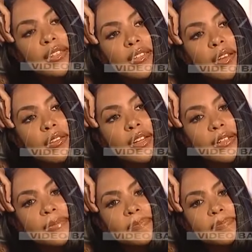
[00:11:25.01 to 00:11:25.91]
So
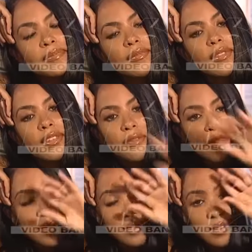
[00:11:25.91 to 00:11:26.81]
the
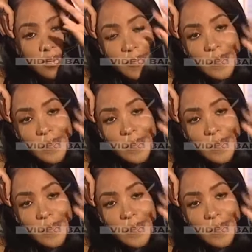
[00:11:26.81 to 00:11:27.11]
first